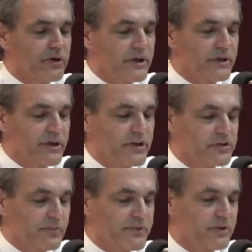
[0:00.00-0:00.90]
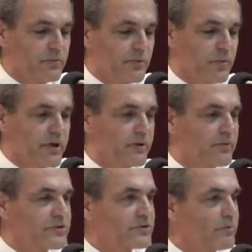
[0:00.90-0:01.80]
In Egypt, we're working
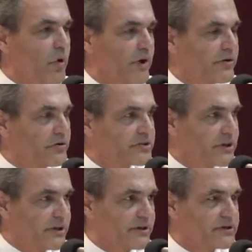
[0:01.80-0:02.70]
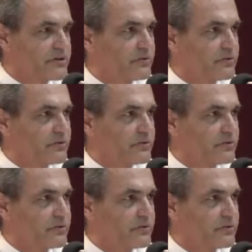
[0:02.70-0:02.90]
with some water utilities.